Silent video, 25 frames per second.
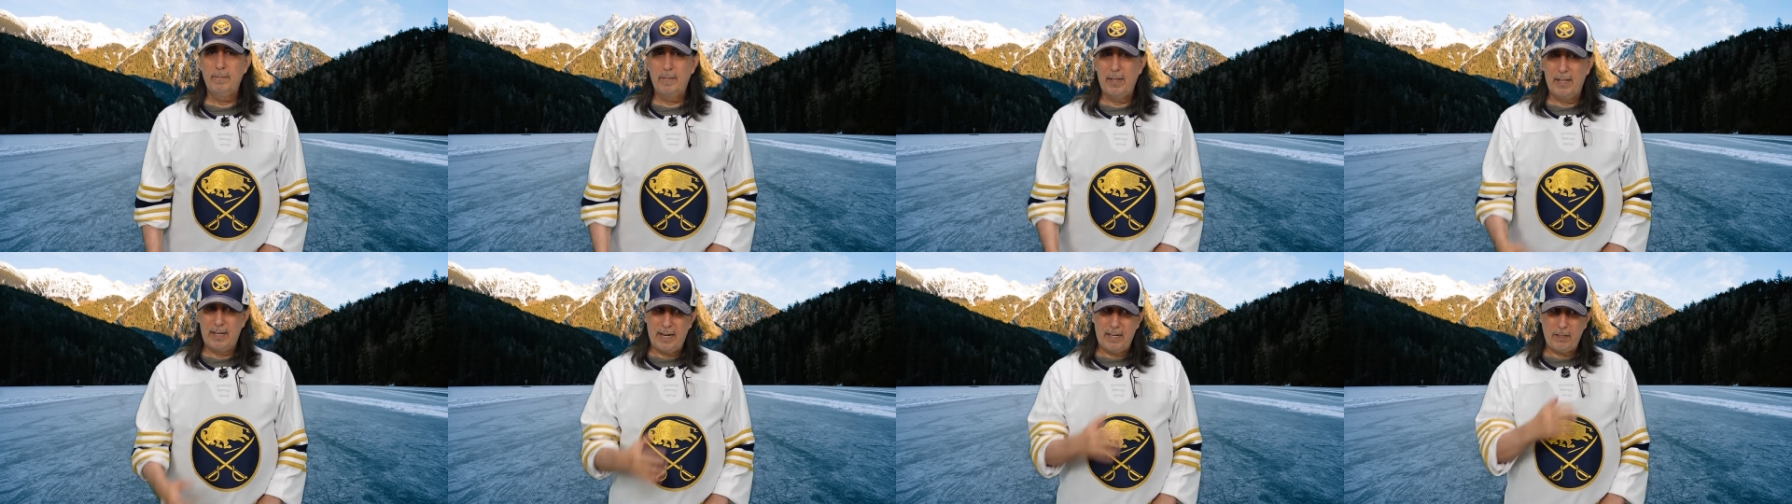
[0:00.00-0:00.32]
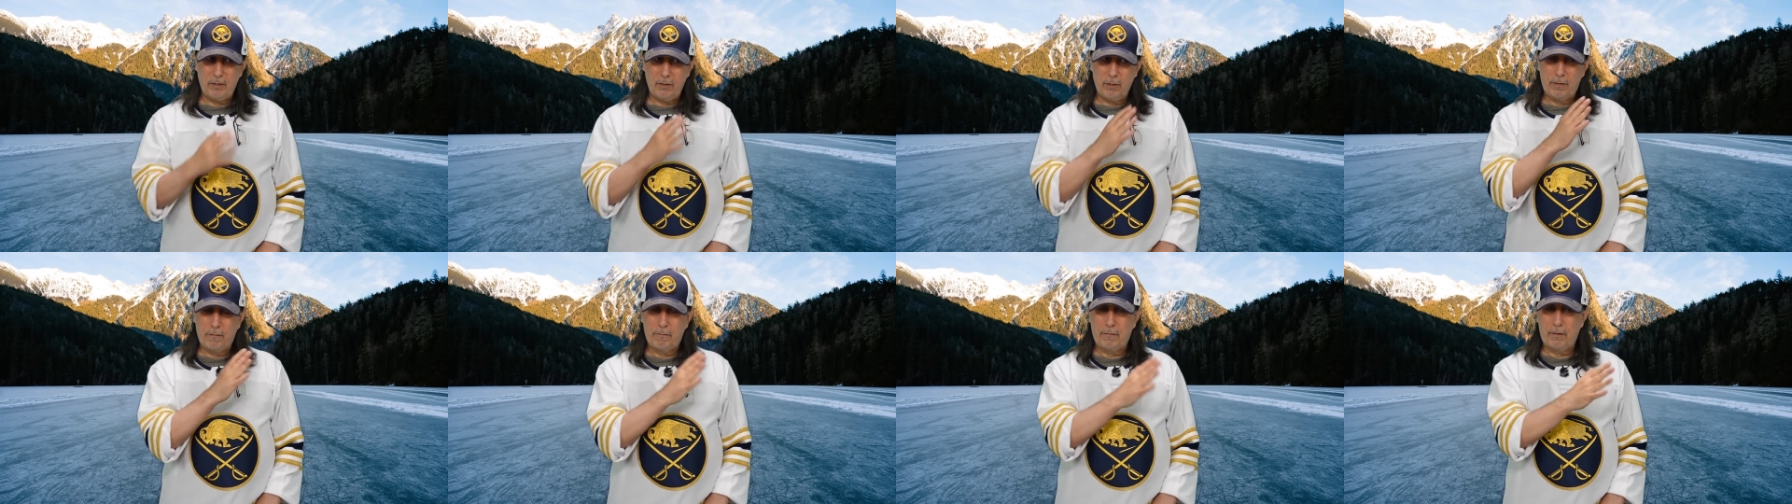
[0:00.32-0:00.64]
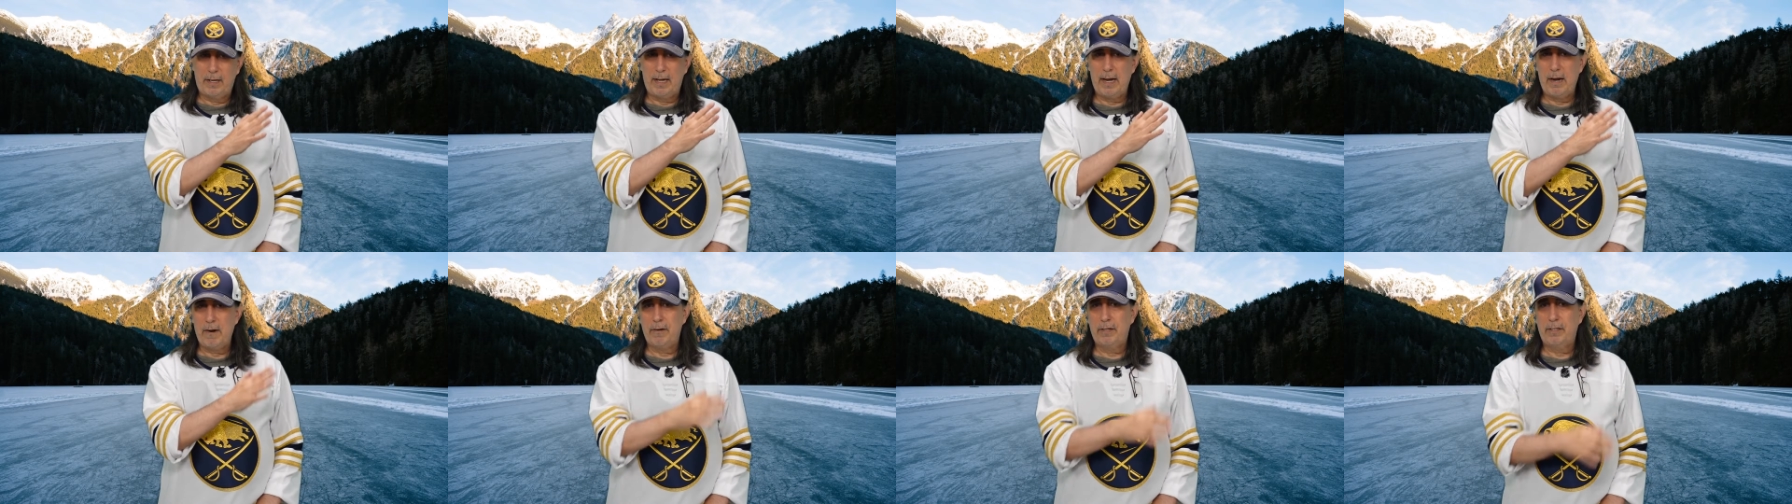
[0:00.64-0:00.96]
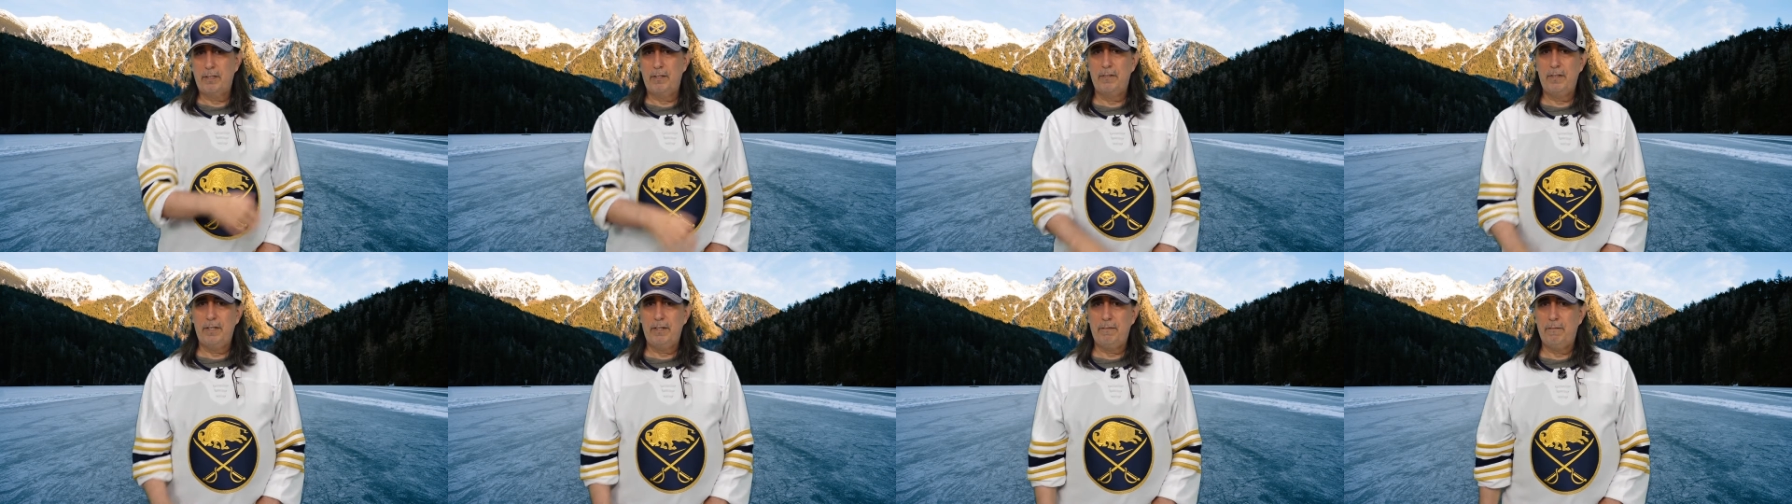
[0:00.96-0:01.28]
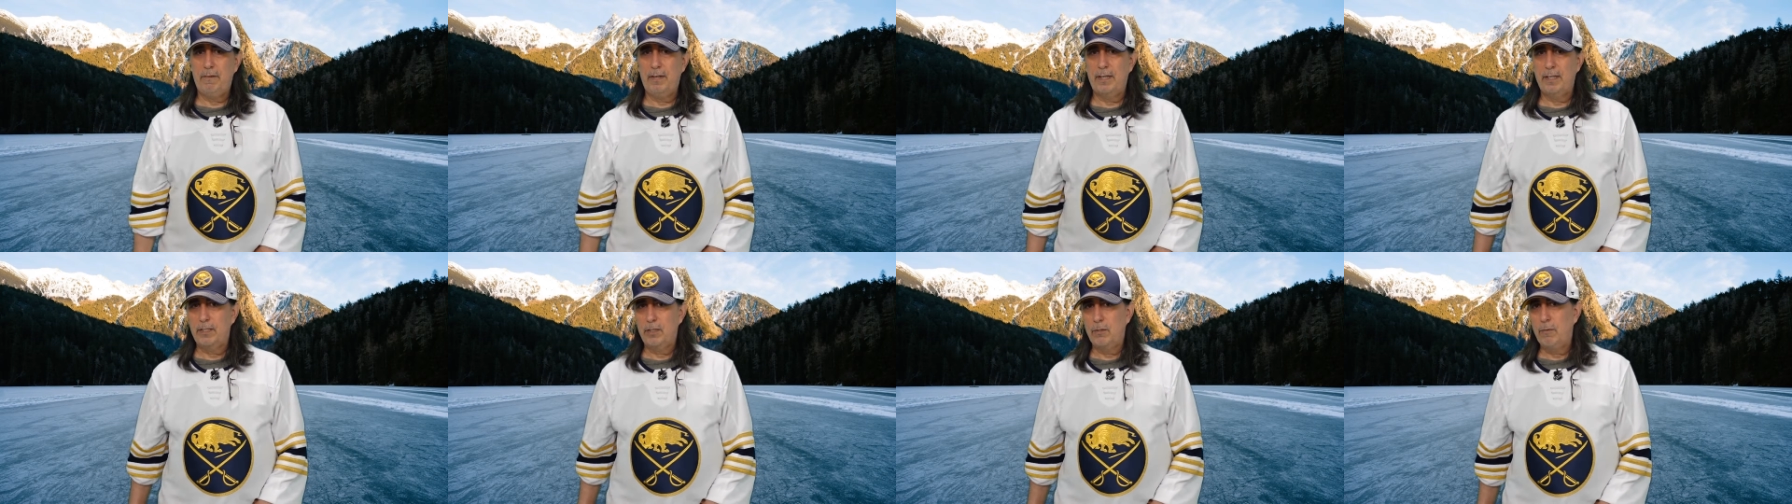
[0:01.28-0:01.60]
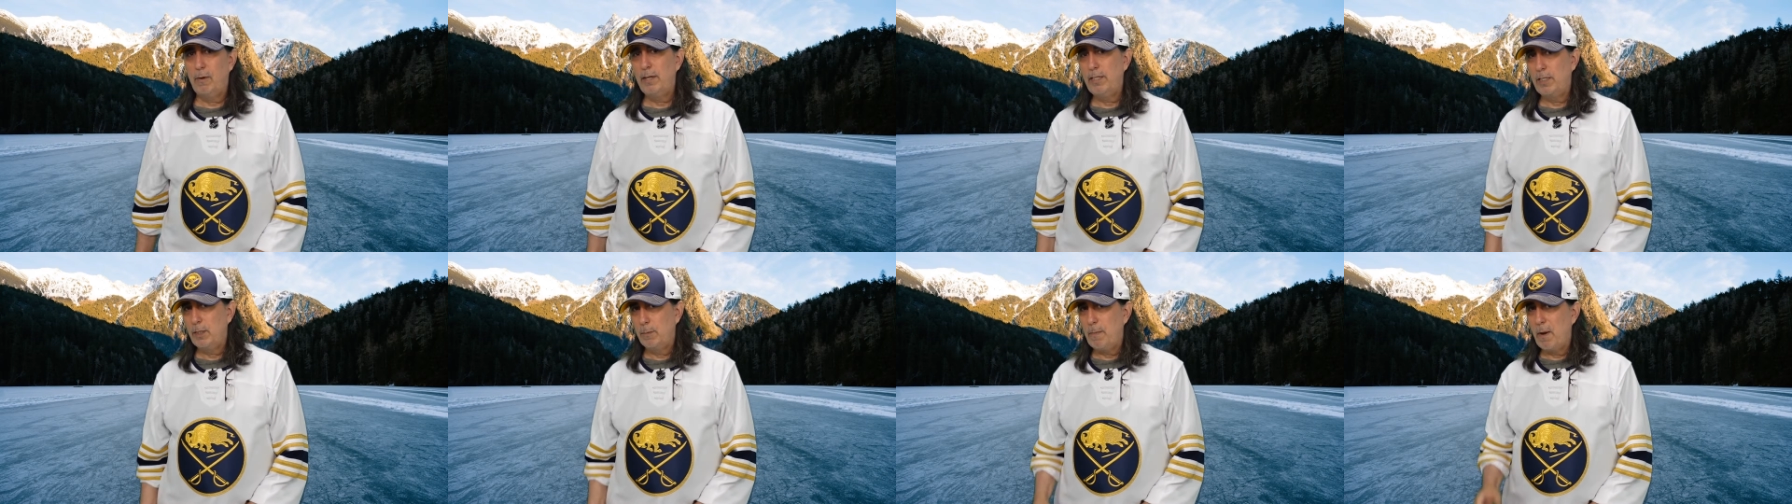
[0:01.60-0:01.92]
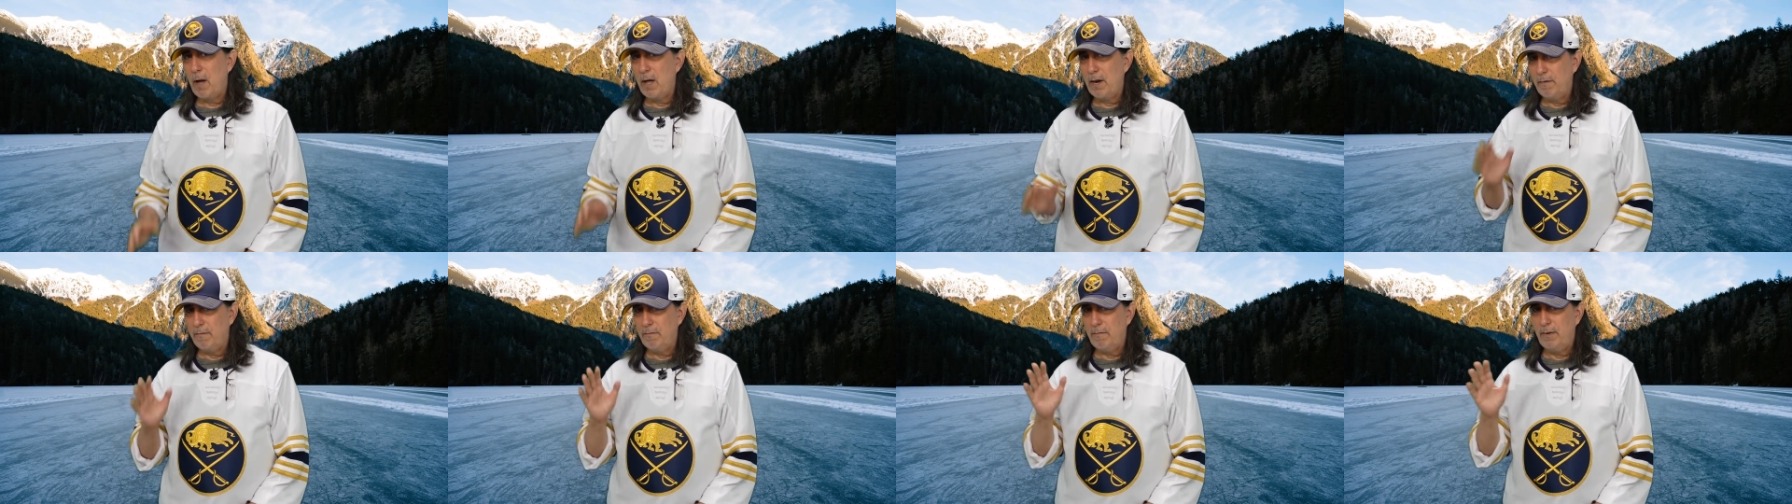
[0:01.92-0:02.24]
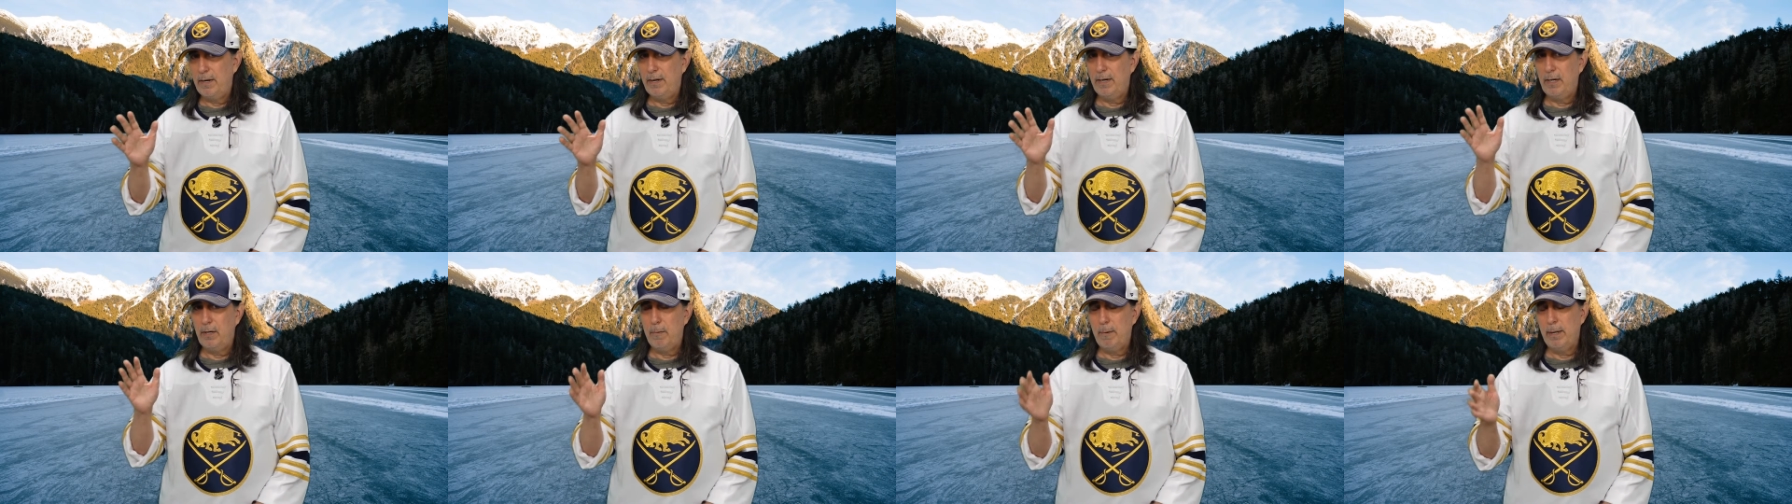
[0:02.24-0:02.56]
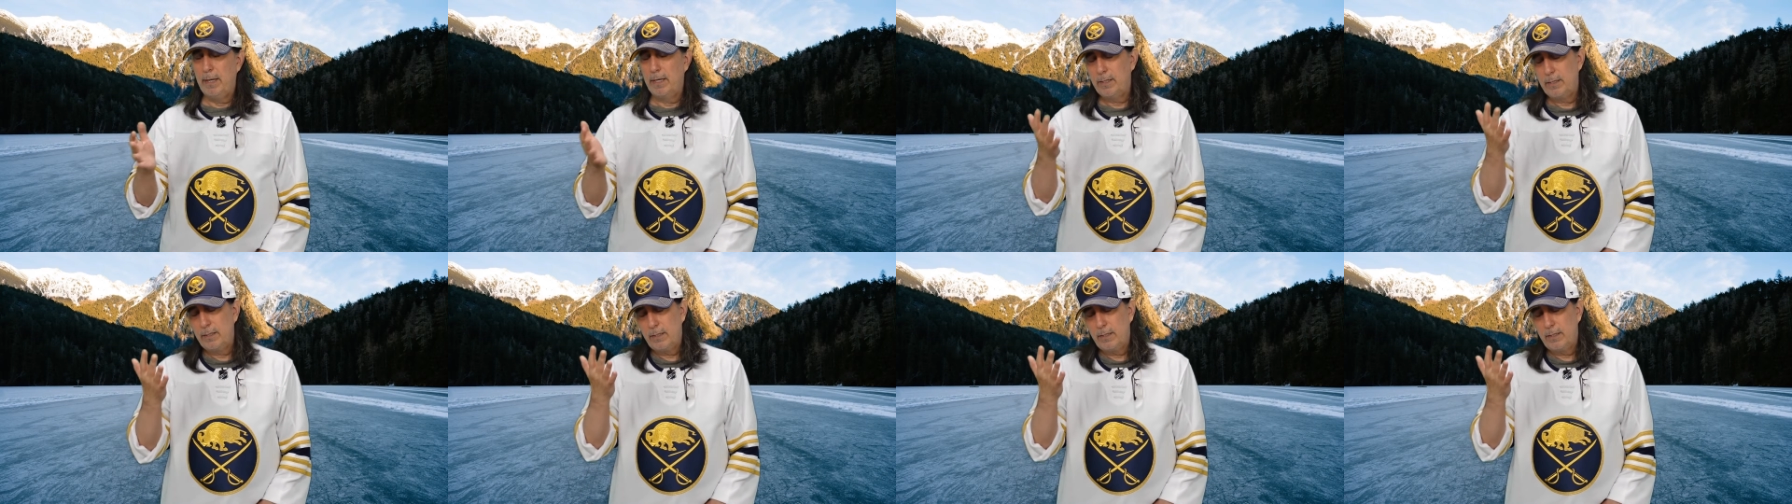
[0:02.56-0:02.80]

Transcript: And I look for character defects. So I spot it very quick.